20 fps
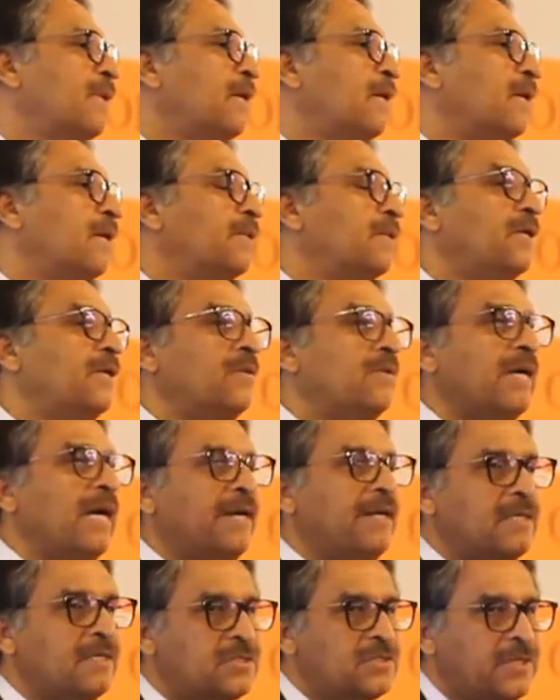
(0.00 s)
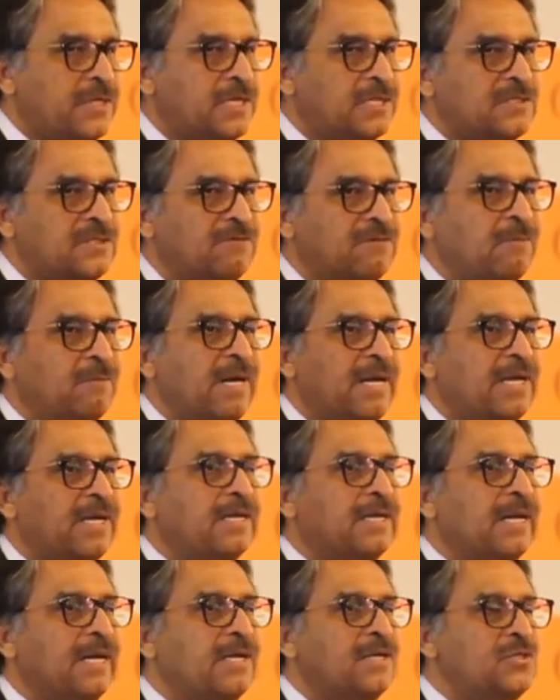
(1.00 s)
the United States of
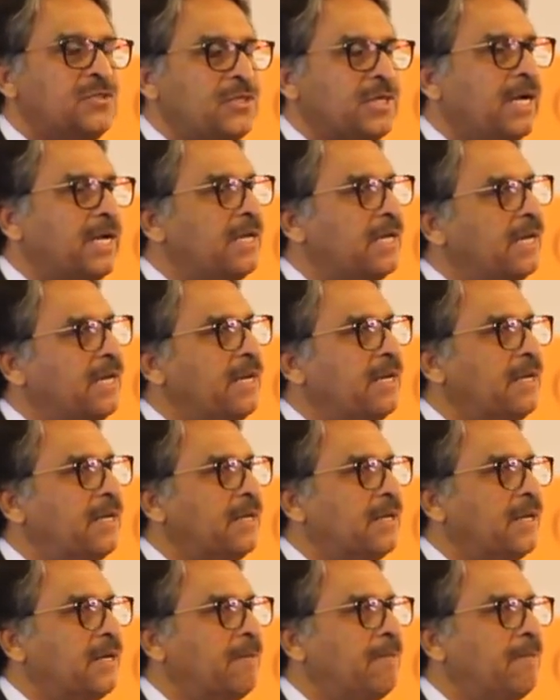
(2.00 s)
America and China. And